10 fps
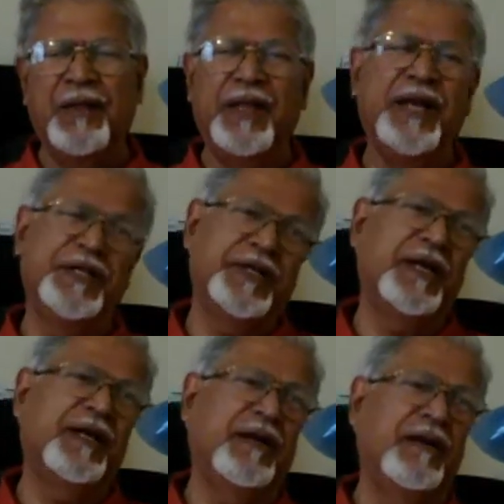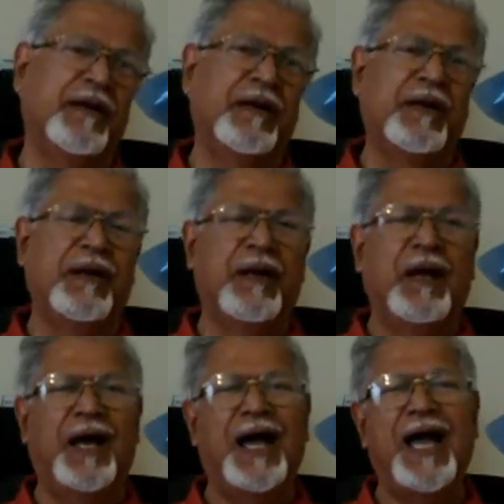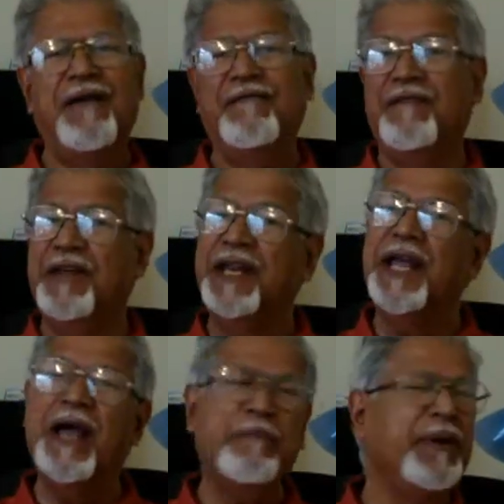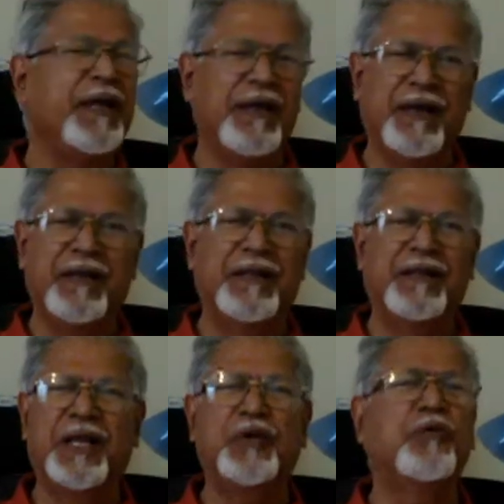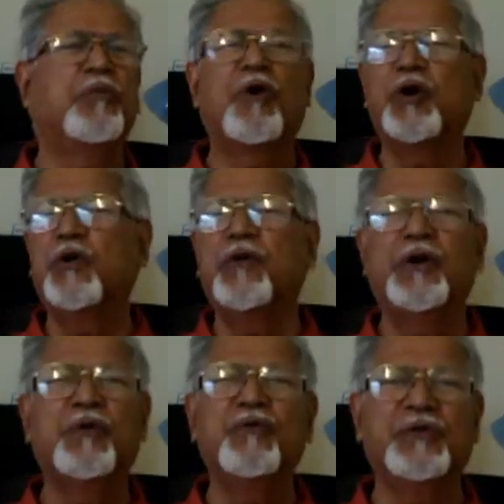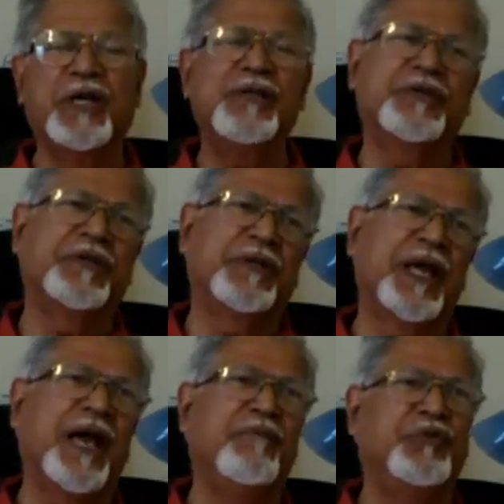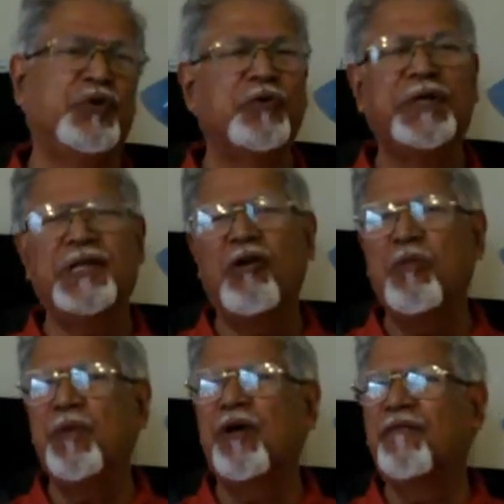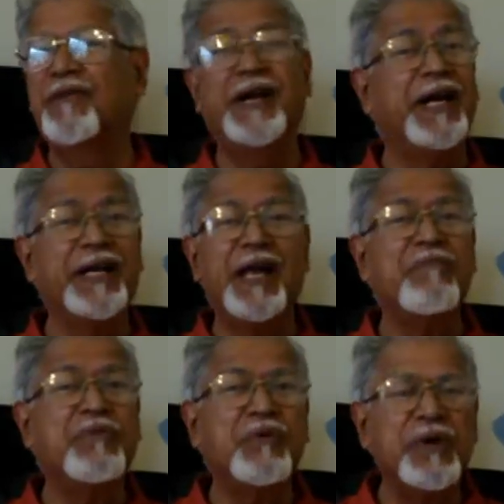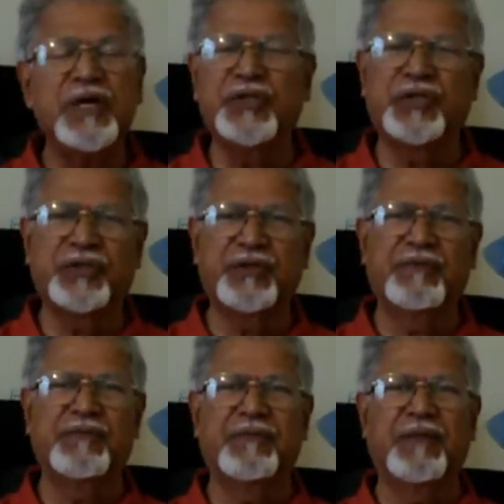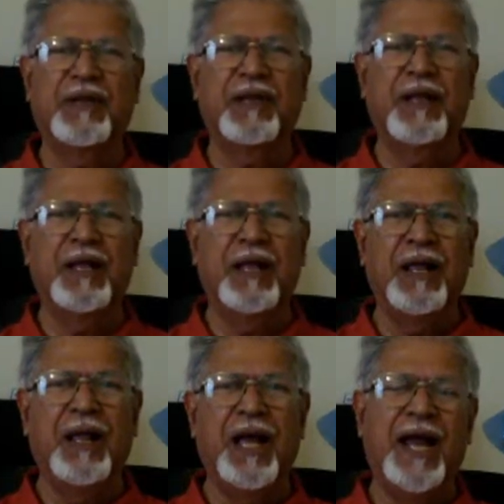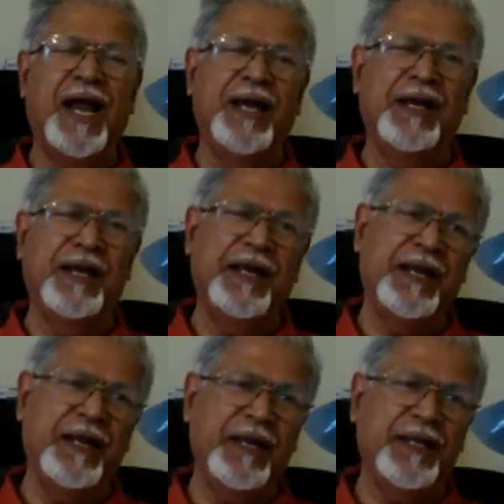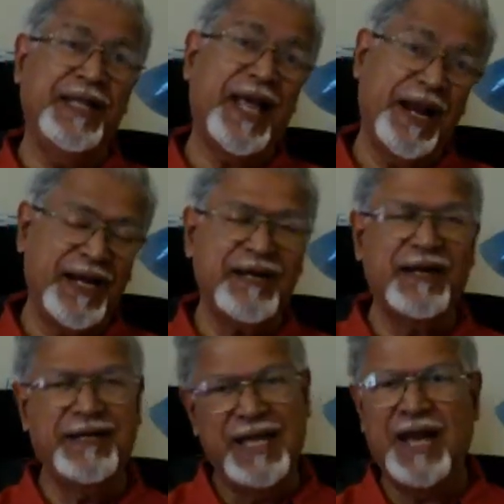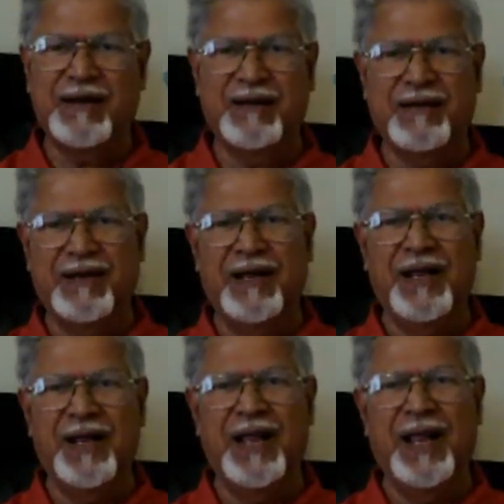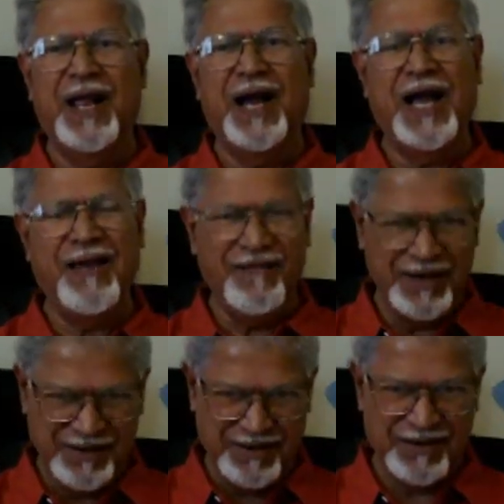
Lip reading: Then he said, I am very happy that you brought your two sons. I am sure they will be of great help to us. And he narrated that I will